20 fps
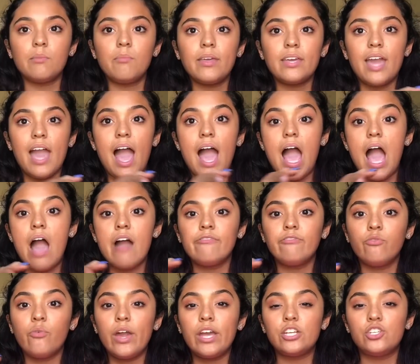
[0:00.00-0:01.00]
I'm like
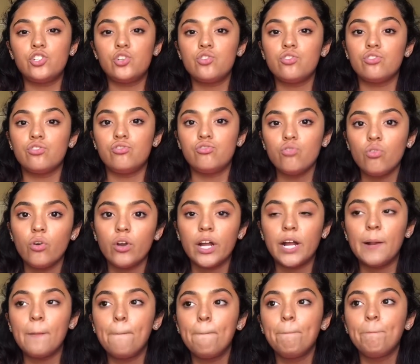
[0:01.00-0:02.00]
halfway to the
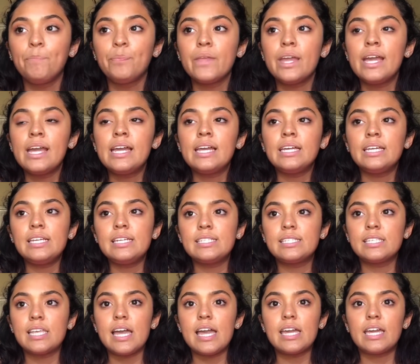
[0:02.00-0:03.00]
door,
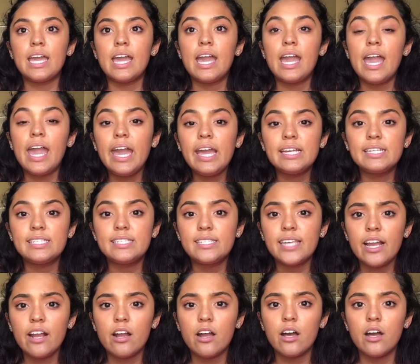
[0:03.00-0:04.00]
he's like, hey,
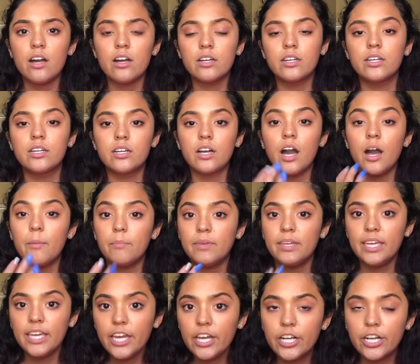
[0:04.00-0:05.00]
Sarah, come
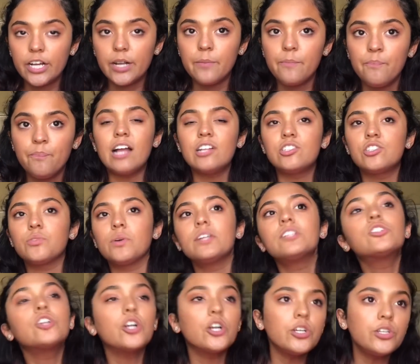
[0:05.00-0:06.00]
here. And so I
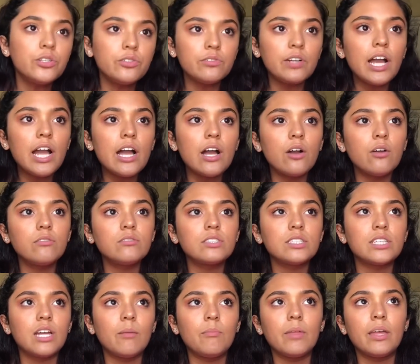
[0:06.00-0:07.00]
turn around
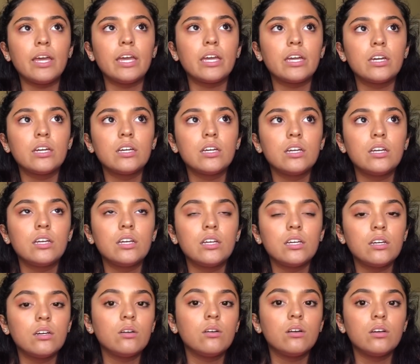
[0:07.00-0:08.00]
and I'm like,
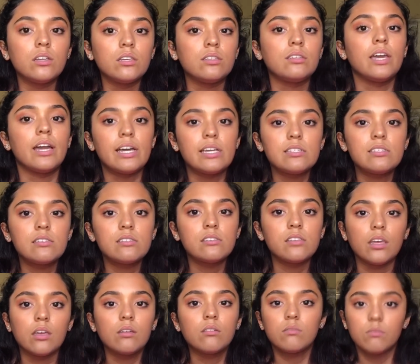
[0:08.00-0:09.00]
yes,
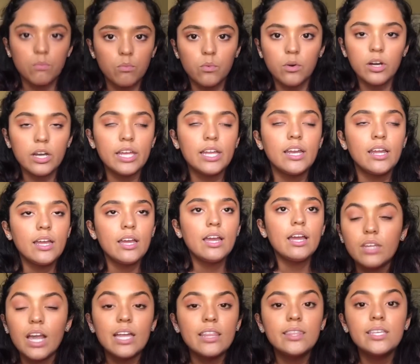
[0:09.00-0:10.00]
like what?
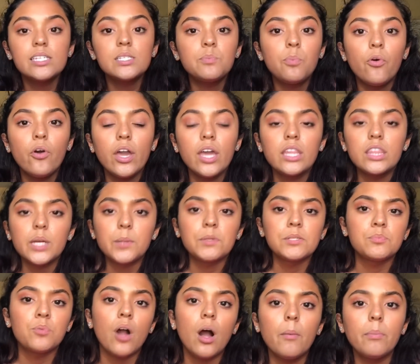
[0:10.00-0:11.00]
At this point, there
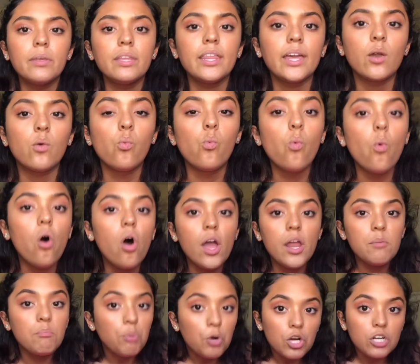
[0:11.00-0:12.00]
was probably like
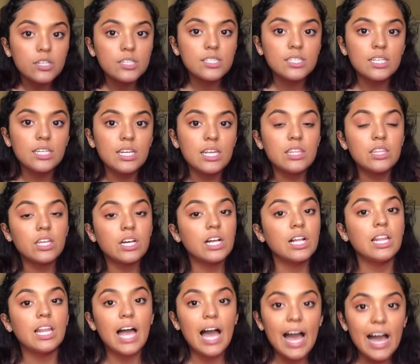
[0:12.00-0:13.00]
1 person in the
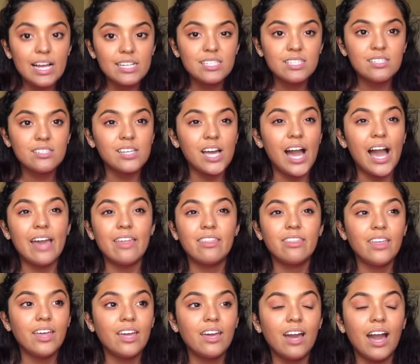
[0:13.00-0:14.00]
class, I
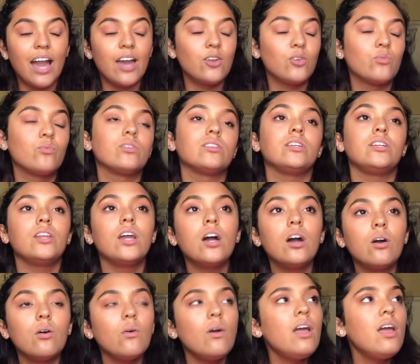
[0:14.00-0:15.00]
think, I don't really
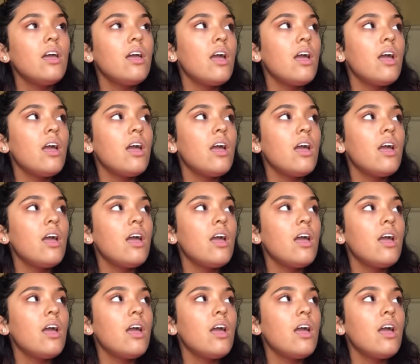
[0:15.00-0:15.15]
know.